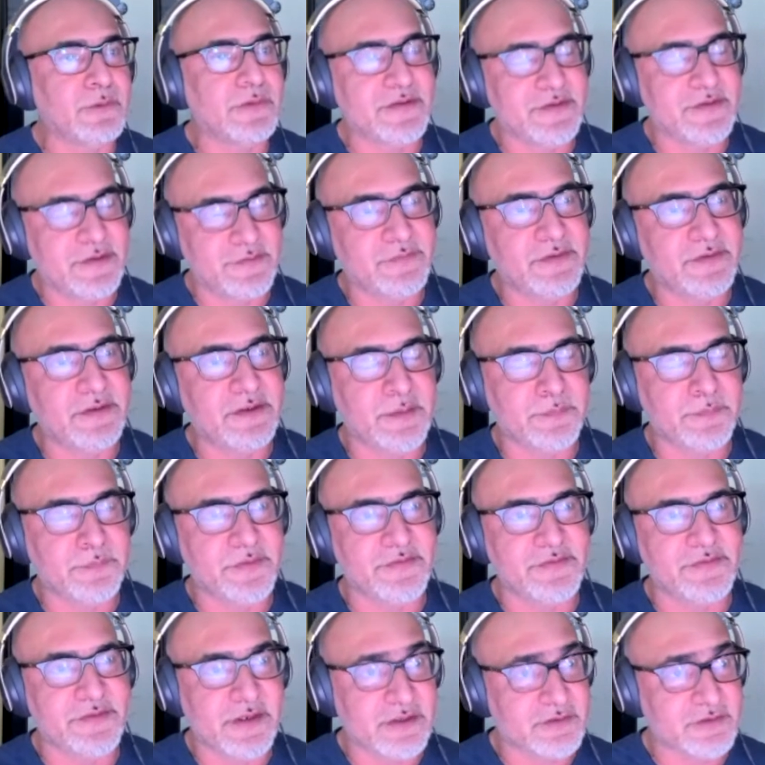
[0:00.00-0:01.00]
different
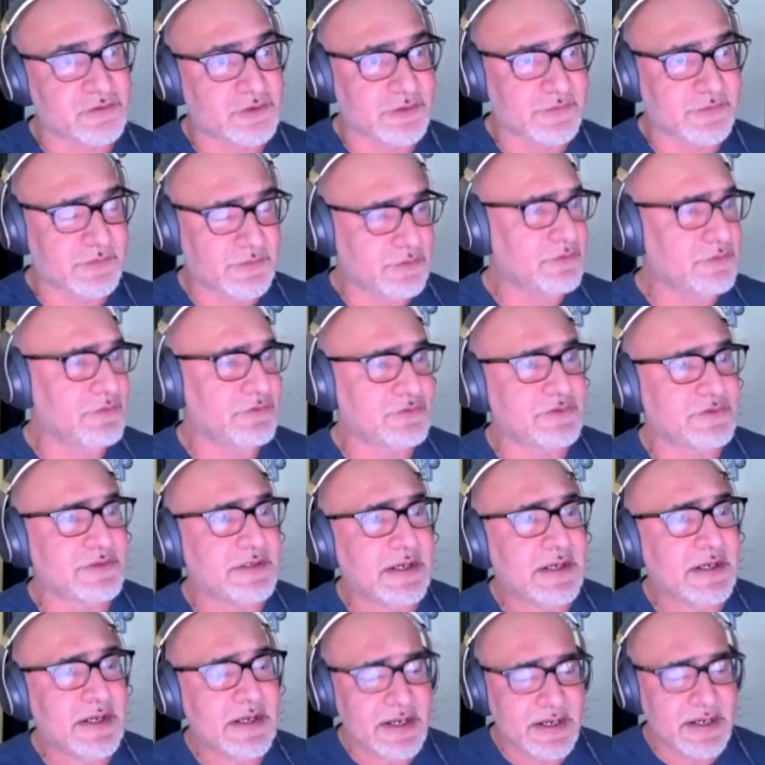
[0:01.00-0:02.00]
companies actually used
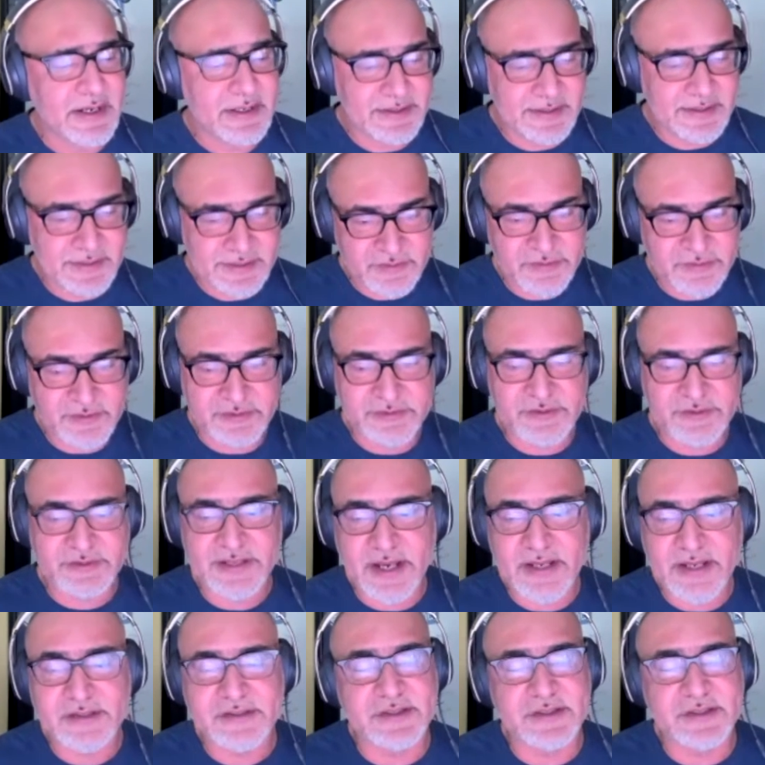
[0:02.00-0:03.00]
in initial
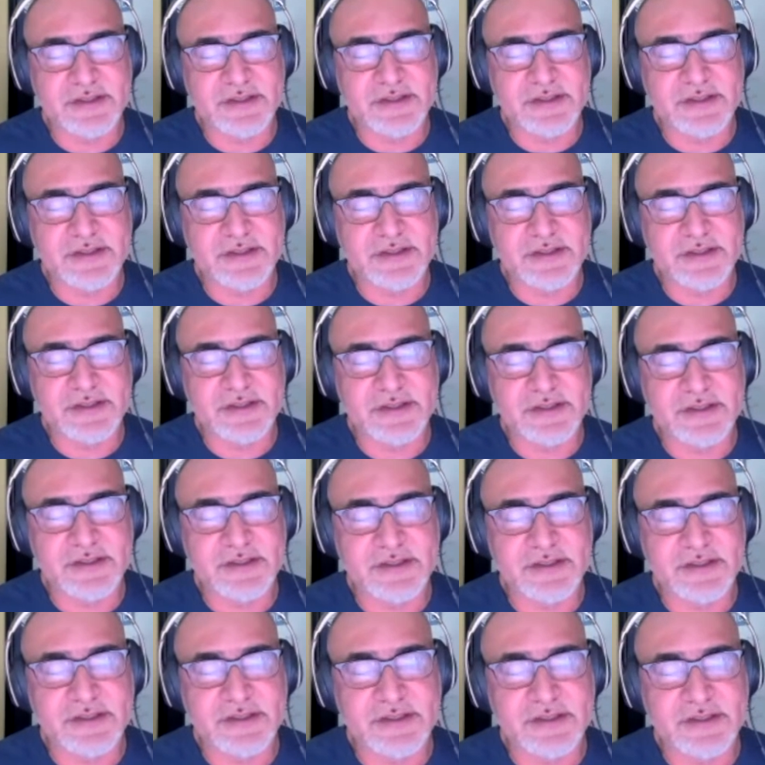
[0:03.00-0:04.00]
stages, but do it in
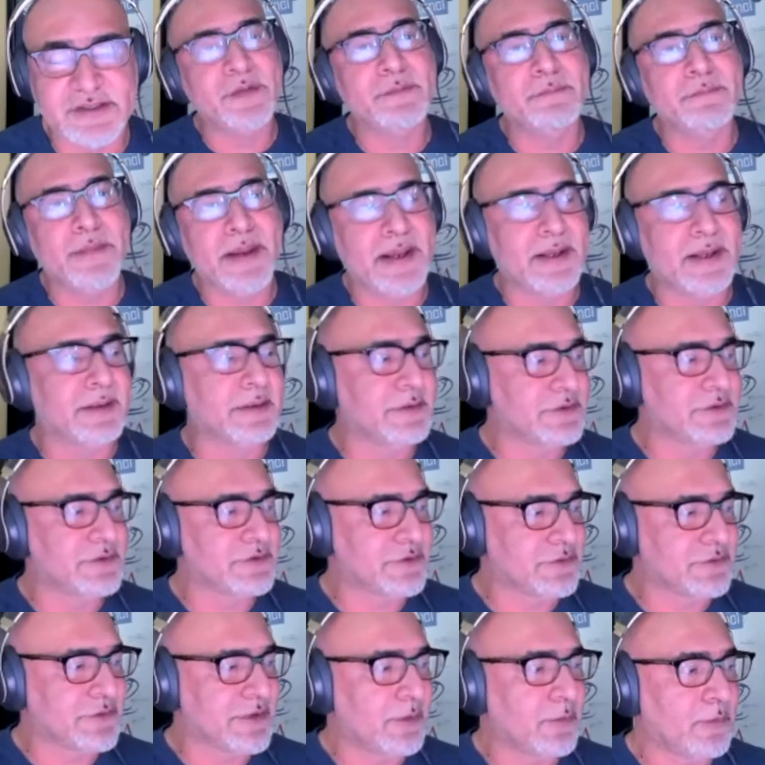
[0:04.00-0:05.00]
an open manner
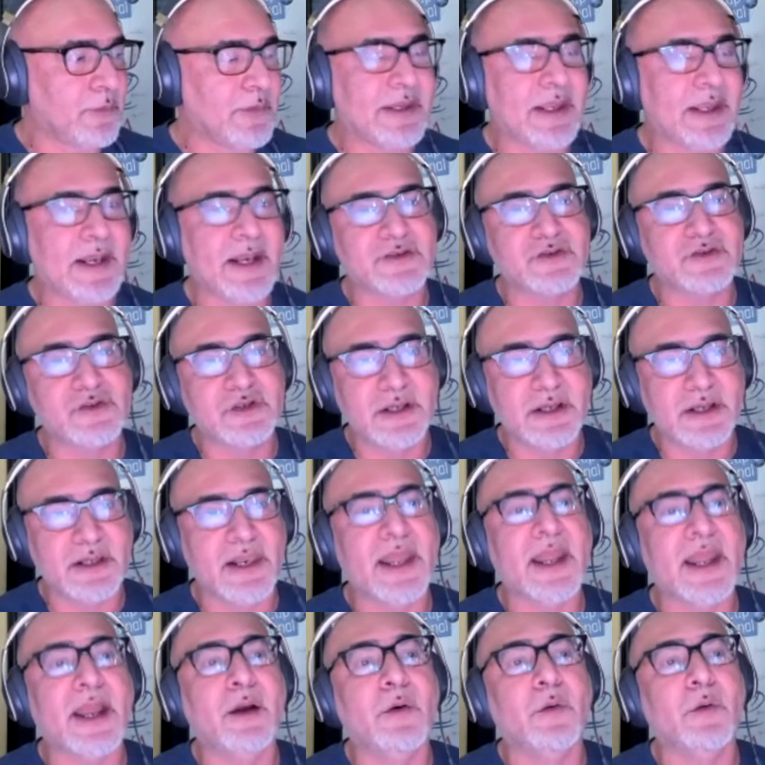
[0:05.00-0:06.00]
so that we can actually
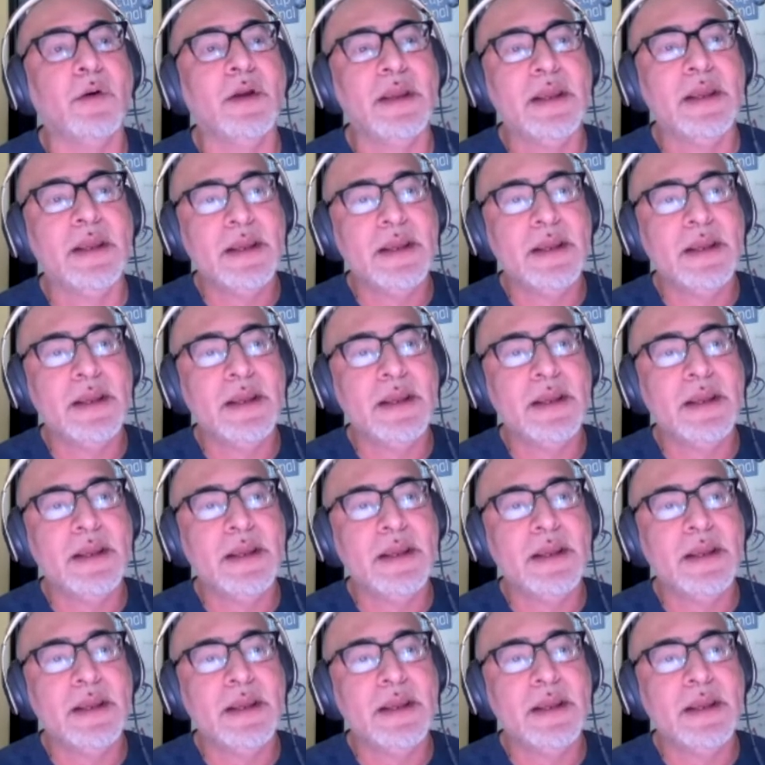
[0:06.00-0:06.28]
allow